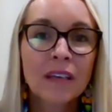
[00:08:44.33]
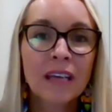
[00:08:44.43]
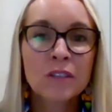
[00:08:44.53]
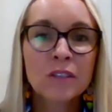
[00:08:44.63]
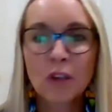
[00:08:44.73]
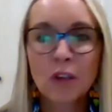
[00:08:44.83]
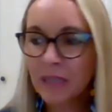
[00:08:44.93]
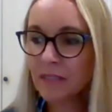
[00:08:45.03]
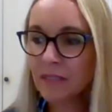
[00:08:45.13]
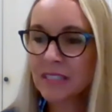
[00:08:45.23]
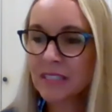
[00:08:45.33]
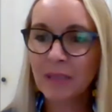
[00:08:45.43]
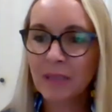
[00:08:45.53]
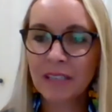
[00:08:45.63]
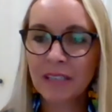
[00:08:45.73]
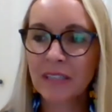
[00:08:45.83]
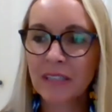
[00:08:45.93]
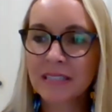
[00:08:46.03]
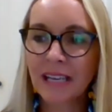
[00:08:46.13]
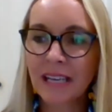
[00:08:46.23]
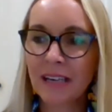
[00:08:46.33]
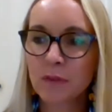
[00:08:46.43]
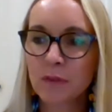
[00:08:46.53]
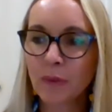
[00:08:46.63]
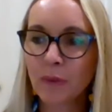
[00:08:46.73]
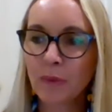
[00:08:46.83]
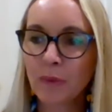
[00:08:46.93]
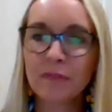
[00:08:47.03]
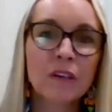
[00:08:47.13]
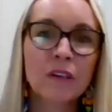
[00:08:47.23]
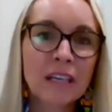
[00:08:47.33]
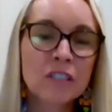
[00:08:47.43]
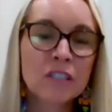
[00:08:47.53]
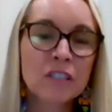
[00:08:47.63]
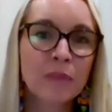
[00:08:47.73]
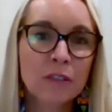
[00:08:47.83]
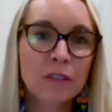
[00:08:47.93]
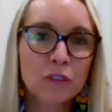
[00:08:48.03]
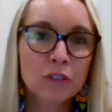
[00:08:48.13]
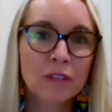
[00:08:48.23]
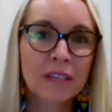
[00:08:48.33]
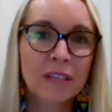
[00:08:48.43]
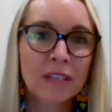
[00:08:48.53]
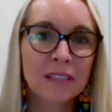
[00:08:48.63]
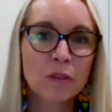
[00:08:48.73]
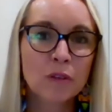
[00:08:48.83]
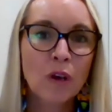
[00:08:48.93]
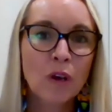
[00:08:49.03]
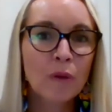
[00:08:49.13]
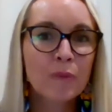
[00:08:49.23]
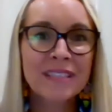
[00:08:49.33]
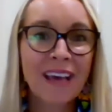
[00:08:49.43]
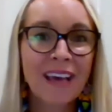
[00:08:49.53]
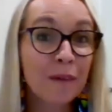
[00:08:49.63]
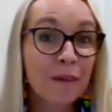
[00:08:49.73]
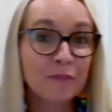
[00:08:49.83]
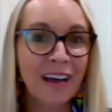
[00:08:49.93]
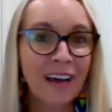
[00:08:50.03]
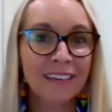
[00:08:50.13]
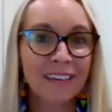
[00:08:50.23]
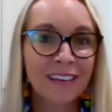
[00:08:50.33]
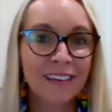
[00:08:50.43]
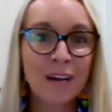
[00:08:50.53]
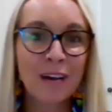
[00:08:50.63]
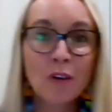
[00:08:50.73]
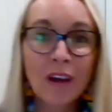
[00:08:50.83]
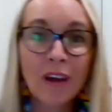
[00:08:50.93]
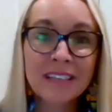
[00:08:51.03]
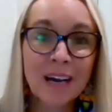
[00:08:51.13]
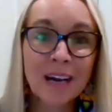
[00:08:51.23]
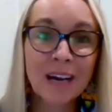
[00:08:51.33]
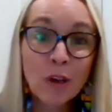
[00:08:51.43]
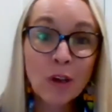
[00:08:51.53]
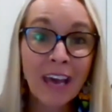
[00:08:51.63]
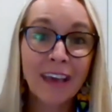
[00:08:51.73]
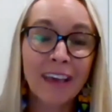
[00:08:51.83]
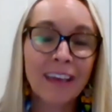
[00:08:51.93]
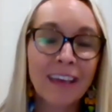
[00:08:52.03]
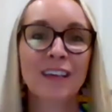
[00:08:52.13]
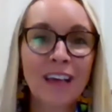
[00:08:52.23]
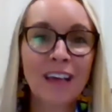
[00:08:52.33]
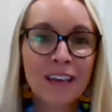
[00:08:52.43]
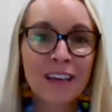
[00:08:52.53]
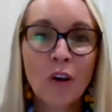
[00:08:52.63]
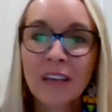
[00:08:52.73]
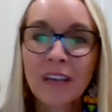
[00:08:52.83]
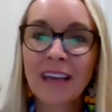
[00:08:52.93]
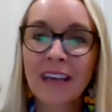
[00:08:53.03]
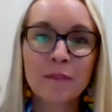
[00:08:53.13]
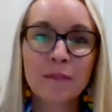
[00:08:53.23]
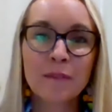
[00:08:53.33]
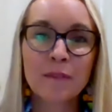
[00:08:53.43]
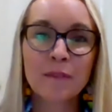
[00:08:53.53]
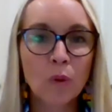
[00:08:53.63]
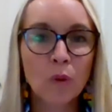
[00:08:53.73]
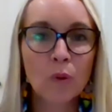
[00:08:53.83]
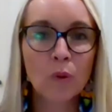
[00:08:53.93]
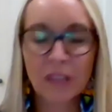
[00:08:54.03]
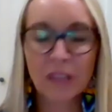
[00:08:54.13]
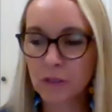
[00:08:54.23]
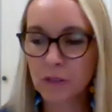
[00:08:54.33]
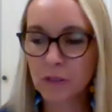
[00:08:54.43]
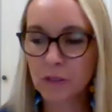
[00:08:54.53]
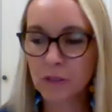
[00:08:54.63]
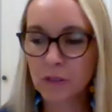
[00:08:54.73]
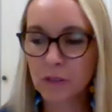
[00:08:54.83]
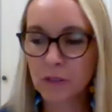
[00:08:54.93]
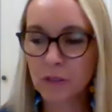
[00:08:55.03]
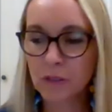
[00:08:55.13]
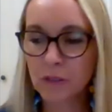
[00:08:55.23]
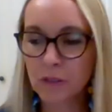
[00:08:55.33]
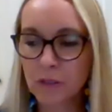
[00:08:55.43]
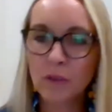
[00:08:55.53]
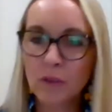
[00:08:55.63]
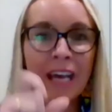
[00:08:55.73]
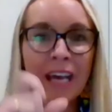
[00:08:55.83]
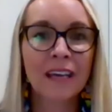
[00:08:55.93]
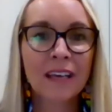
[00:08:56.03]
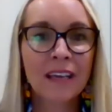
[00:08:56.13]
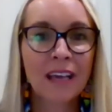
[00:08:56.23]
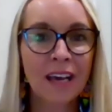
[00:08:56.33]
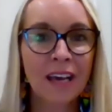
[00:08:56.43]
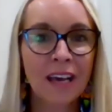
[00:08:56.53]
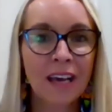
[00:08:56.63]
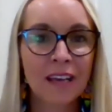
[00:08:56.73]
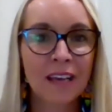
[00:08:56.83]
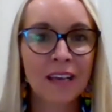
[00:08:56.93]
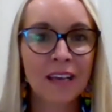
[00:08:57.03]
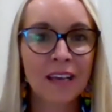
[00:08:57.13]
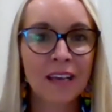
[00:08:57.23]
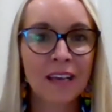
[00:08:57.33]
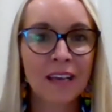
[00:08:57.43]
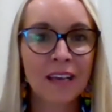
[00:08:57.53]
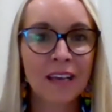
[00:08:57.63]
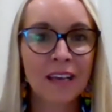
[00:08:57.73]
And so many of us have been living these lives where we've not actually been true to ourselves, where we say, I'm fine, I'm great, I'm okay. And okay, they used to say, that was reporting